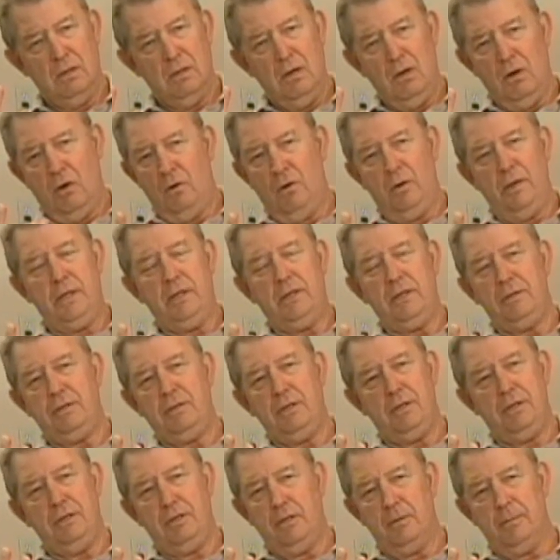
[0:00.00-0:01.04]
Only
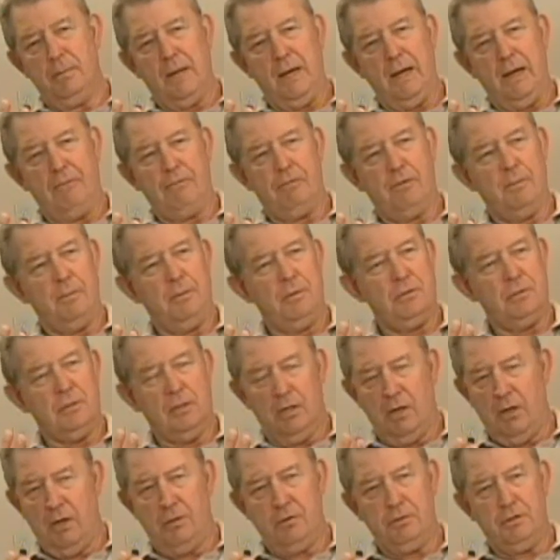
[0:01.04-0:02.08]
continue to buy from you so
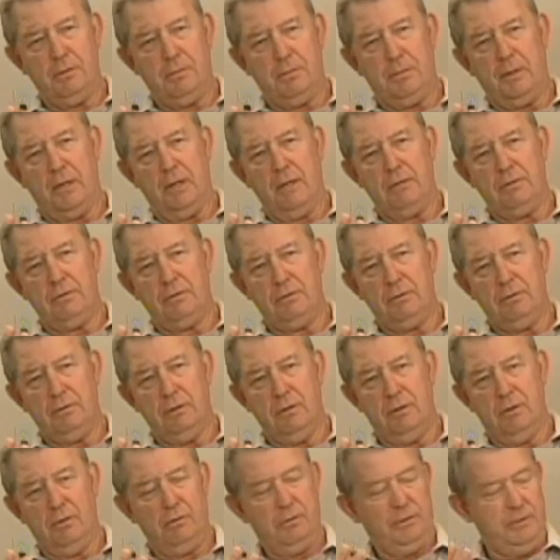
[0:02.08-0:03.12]
long as your price is too
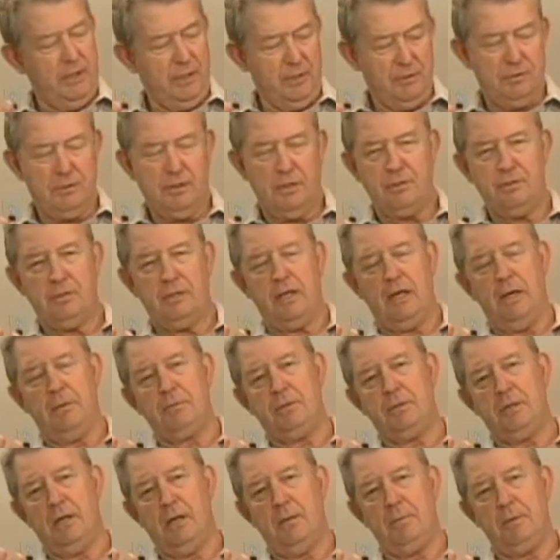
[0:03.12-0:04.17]
low until such times
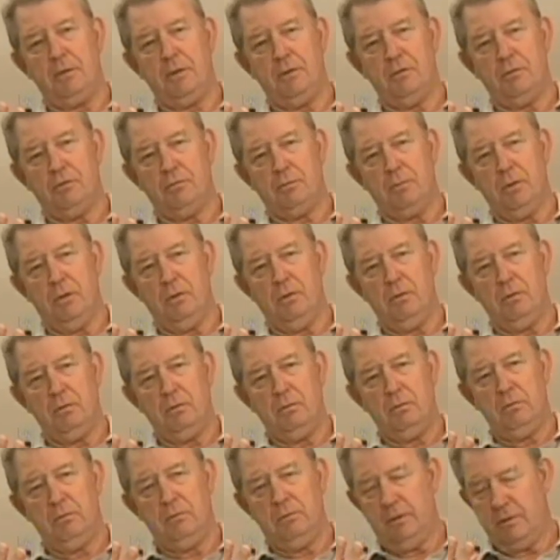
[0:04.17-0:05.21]
your company goes broke,
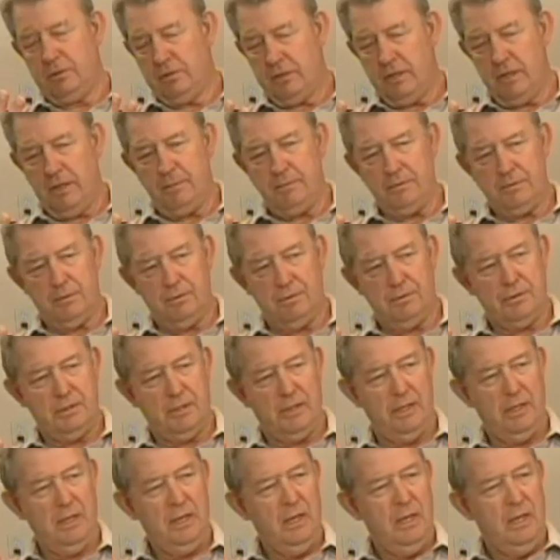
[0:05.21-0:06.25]
which time he's going to
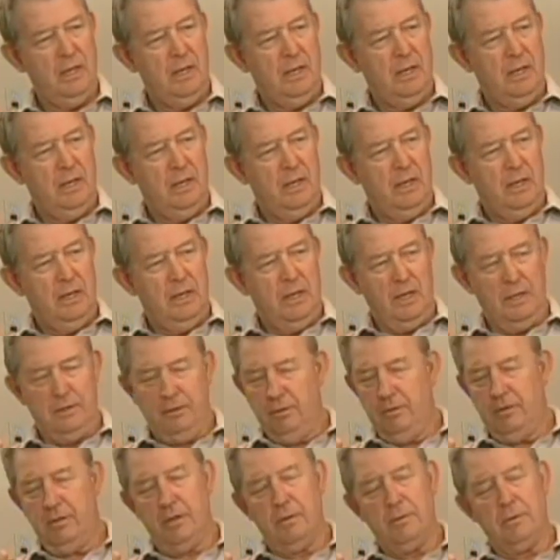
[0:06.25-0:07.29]
say, I
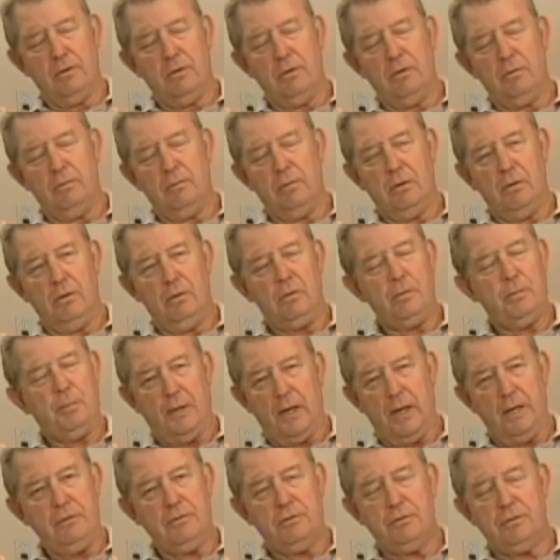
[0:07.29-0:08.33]
knew they were going broke,
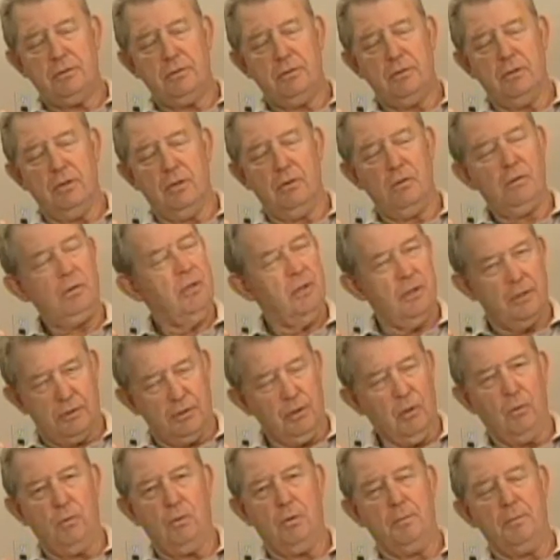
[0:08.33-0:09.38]
price is too low, could have
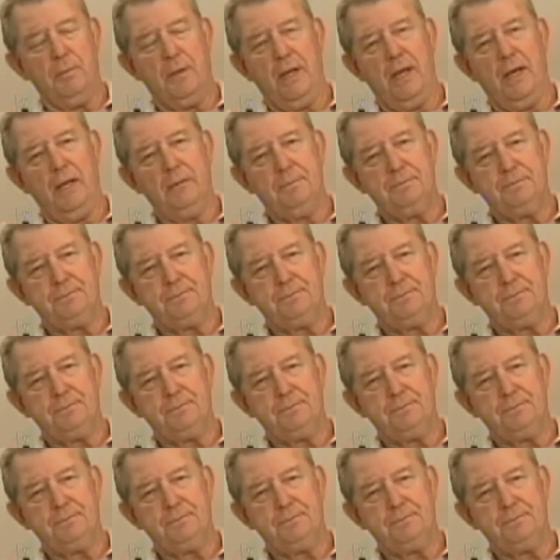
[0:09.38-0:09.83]
told them that.